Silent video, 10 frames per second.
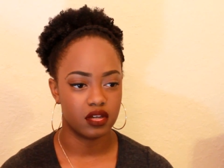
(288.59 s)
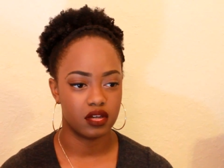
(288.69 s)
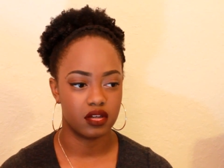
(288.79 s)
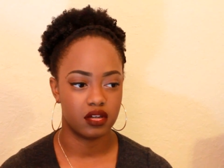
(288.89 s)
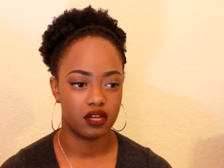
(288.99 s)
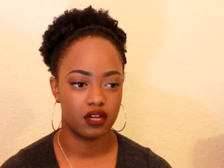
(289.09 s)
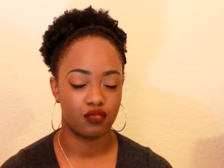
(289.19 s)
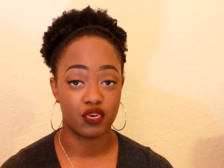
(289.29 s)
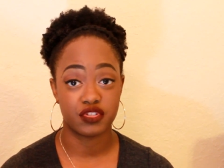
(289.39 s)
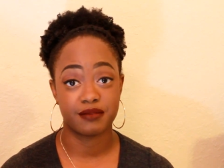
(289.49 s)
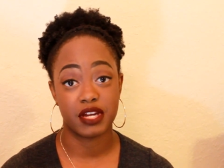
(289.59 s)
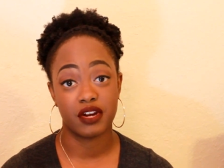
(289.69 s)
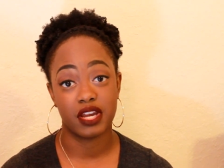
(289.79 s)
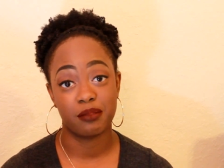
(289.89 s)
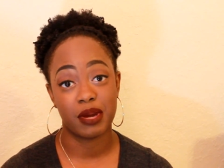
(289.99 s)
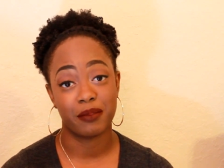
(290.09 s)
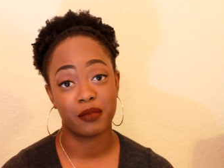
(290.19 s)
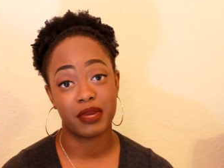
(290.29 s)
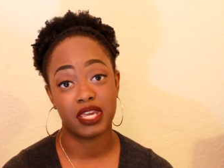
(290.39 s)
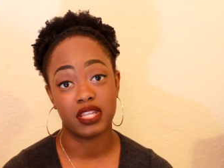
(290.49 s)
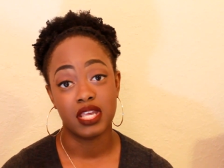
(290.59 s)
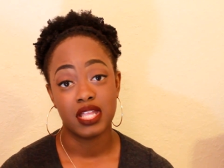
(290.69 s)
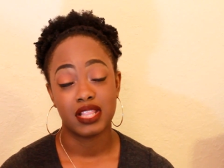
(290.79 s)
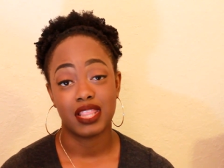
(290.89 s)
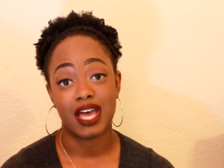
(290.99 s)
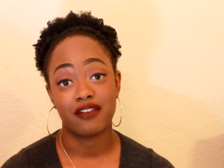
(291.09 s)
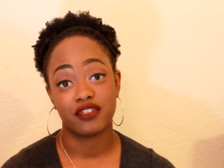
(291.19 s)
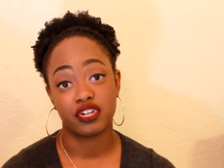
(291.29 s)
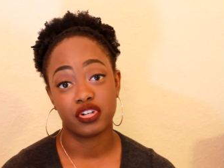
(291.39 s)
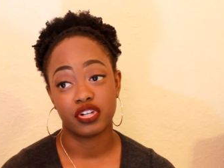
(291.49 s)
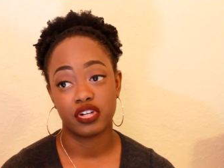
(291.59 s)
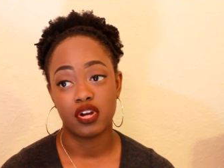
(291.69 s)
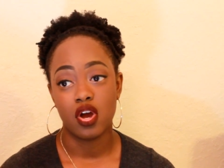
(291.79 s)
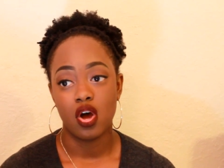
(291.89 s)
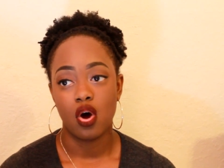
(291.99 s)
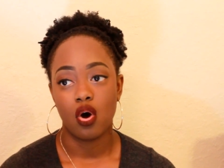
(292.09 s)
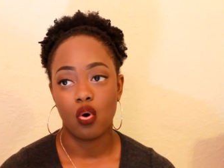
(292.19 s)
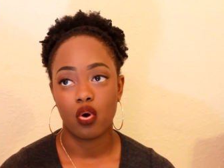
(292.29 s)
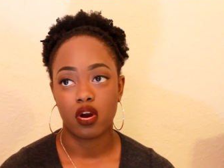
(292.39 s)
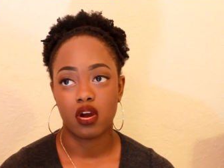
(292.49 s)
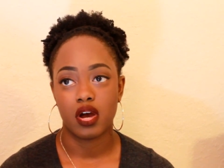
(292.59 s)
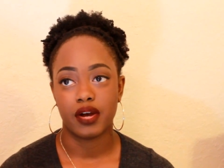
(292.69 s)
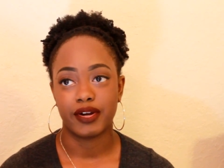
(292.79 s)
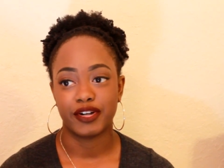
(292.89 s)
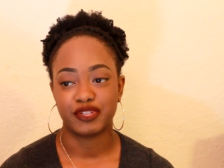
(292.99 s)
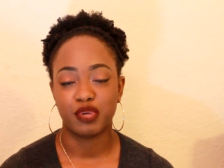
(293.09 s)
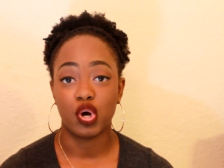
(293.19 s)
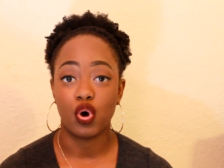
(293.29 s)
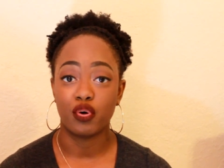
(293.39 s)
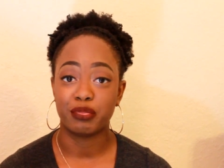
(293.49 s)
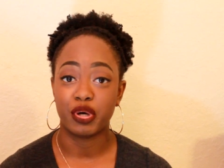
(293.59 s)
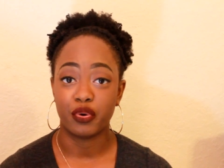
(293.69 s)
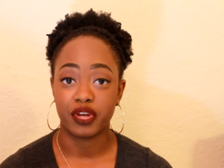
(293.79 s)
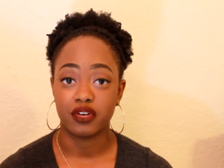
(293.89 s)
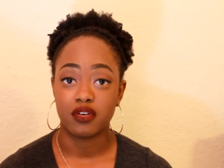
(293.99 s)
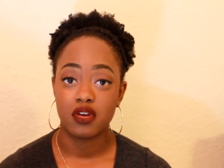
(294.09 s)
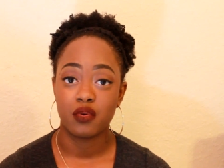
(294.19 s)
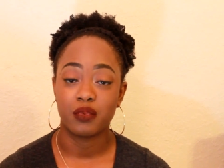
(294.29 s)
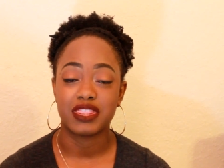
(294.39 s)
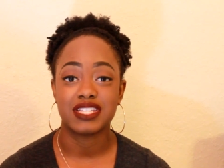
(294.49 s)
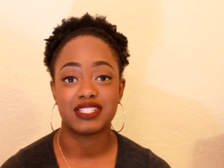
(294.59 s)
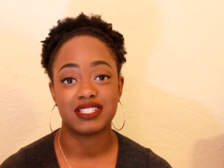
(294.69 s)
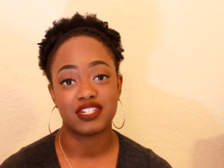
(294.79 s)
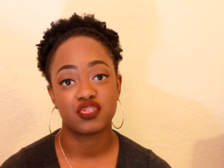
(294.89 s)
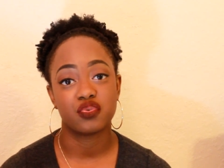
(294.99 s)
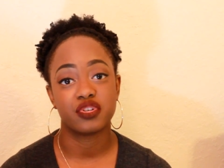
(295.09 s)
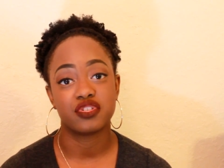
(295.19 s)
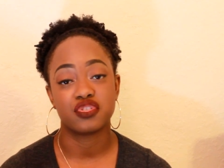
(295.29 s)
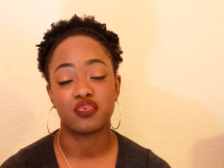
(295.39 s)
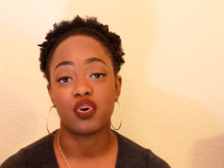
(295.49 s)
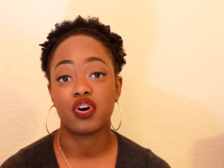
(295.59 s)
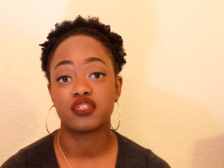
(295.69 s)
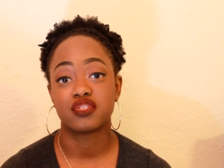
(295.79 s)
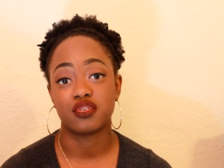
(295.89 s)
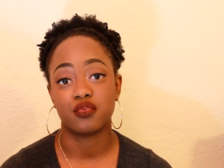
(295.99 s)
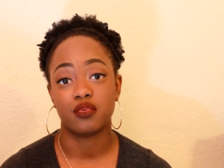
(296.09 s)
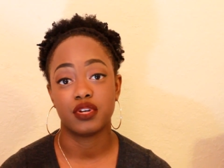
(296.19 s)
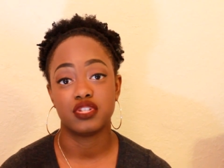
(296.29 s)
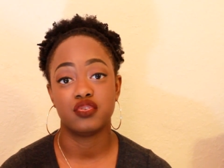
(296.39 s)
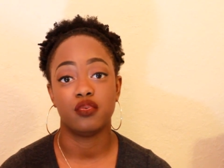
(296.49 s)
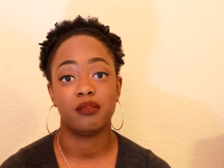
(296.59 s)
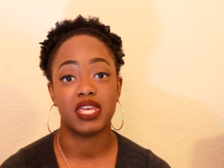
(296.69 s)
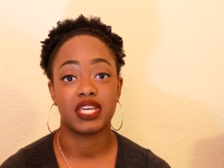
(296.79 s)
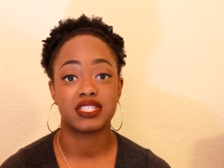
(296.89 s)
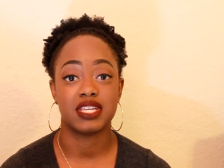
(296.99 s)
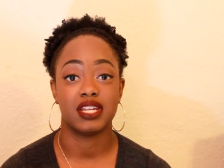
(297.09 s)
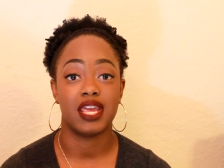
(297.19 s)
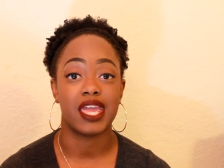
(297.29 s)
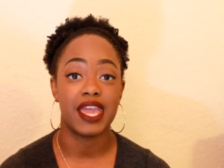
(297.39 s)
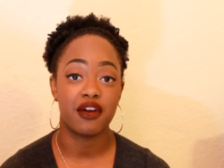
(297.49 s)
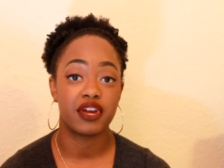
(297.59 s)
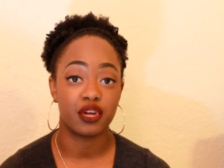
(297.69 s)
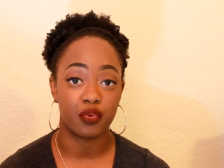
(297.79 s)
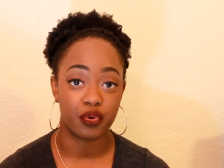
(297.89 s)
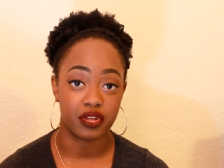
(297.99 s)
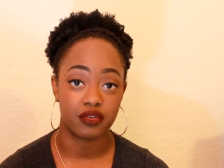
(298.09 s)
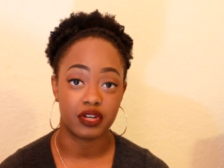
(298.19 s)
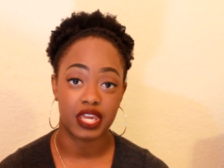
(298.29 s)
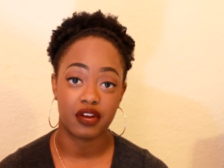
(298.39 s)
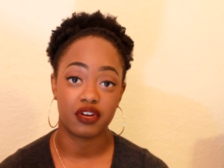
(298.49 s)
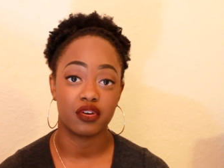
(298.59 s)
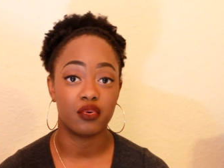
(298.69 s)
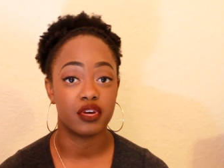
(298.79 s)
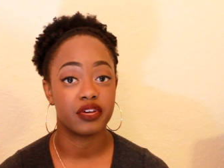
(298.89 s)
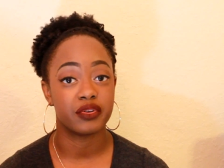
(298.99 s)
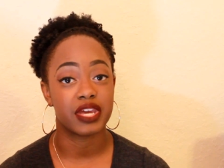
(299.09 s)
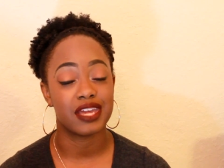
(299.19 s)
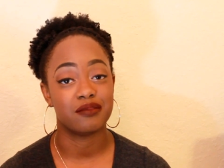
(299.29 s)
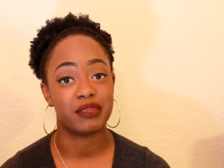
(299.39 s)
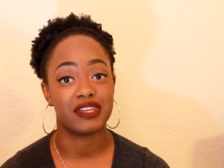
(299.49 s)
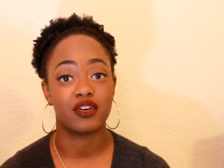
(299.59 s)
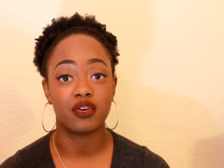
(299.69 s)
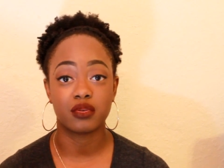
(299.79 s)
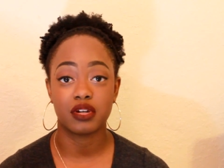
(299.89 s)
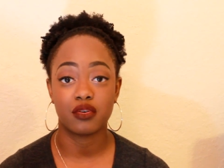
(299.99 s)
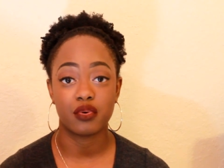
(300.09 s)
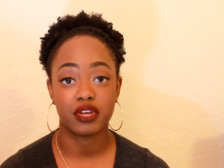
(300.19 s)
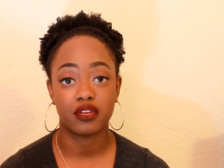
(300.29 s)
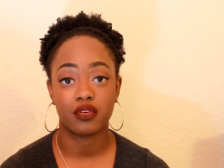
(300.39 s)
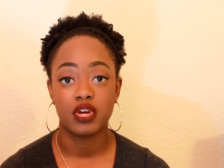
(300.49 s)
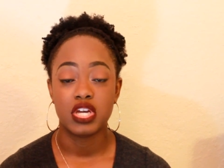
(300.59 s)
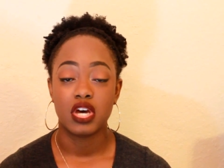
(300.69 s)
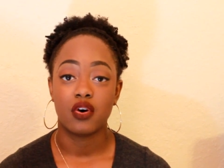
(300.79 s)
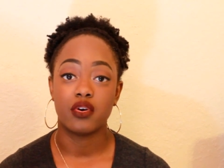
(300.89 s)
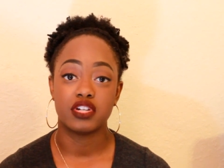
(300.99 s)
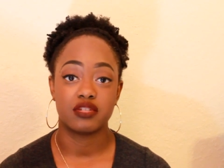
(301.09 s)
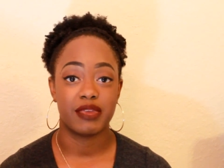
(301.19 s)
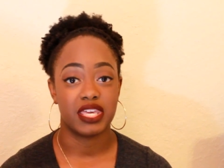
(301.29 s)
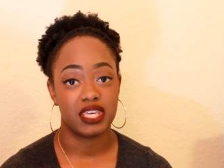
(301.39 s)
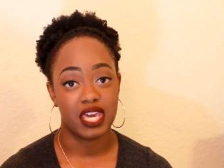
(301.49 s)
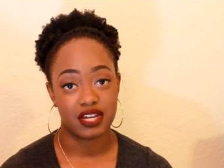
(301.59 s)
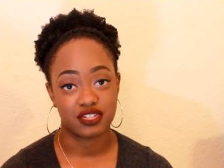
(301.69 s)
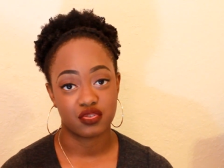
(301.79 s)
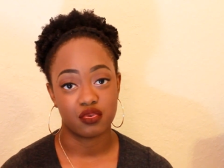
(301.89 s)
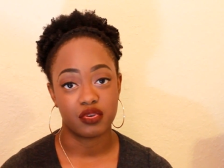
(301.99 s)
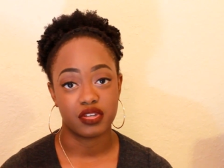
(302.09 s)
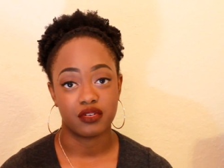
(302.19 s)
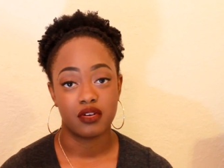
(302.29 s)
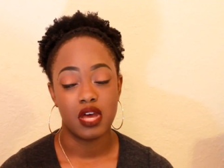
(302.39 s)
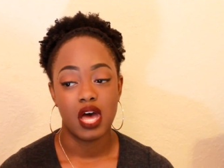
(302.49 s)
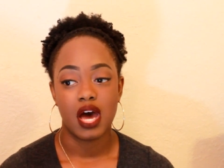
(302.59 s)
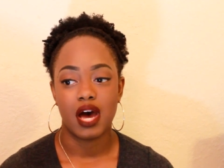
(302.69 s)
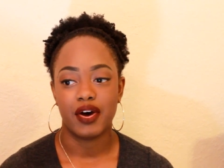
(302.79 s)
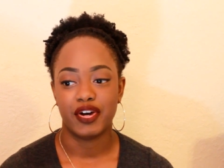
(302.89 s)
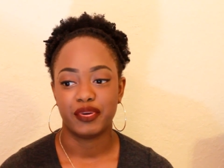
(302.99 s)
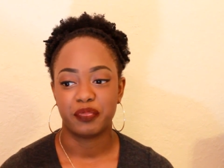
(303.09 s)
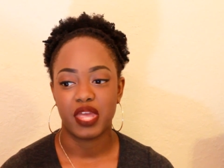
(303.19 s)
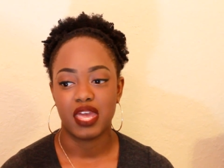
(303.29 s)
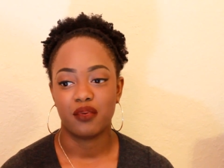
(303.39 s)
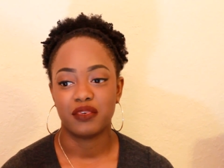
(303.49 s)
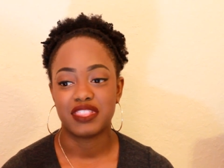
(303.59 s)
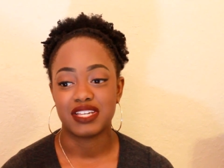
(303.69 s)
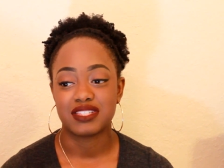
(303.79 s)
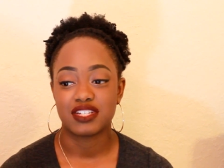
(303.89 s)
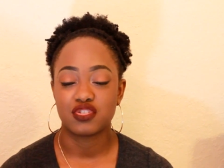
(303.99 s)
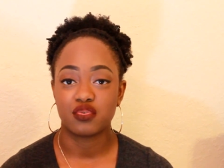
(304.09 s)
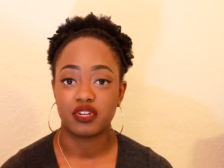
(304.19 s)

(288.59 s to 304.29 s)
rosemary, peppermint, lavender, or jojoba oil. With these essential oils, you also want to mix in a carrier oil. A carrier oil can be coconut oil or Jamaican castor oil. And with the essential